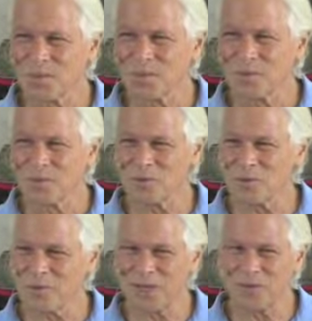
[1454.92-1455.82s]
Right?
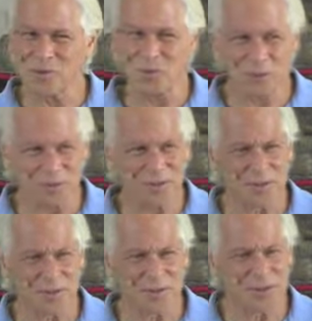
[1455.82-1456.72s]
Which means every one of
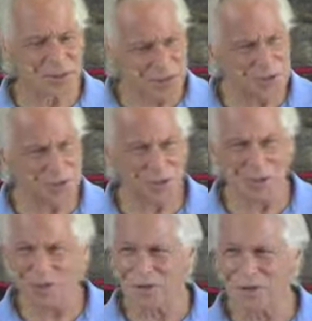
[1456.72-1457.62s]
us, just as
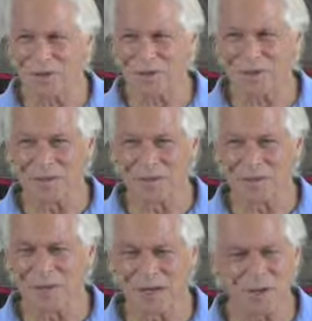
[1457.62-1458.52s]
we are,
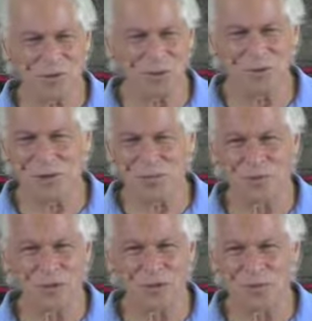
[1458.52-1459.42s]
no matter how screwed
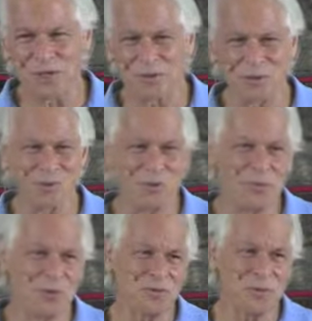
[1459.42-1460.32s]
up we are, or how screwed
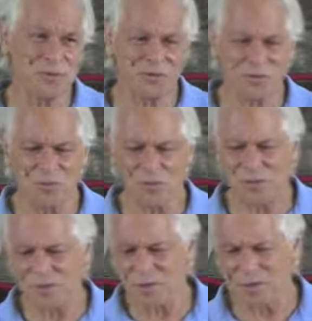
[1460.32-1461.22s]
up we've been, or
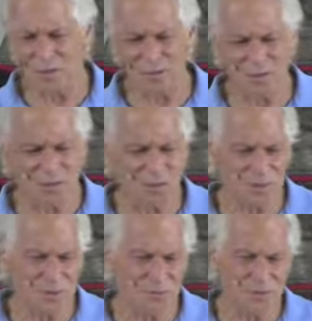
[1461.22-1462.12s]
what we've done,
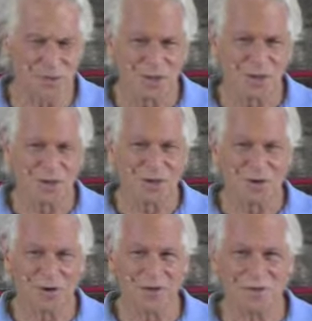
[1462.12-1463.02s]
or whatever,
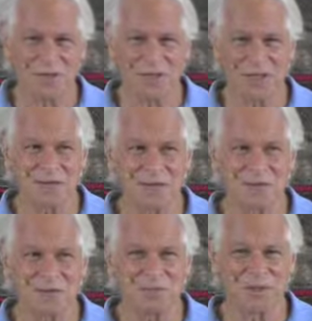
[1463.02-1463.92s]
all of us have
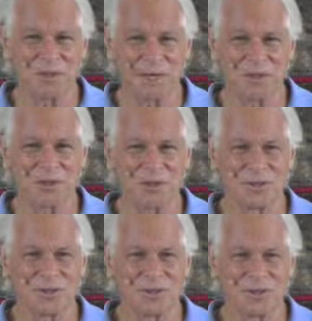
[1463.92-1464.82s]
this potential